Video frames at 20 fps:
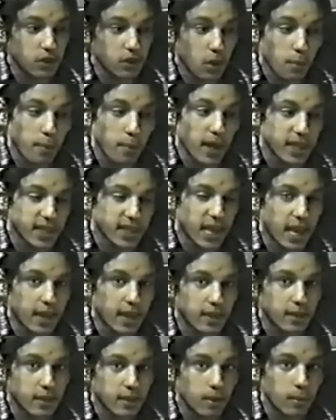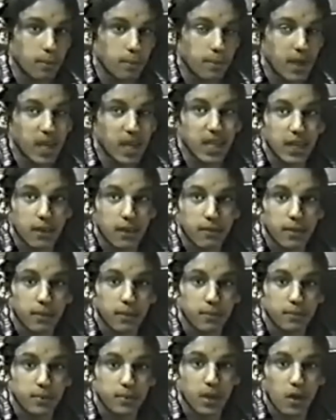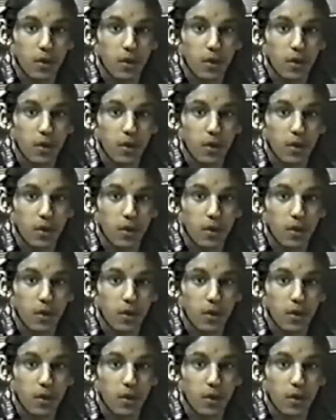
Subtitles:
Don't make that many of them.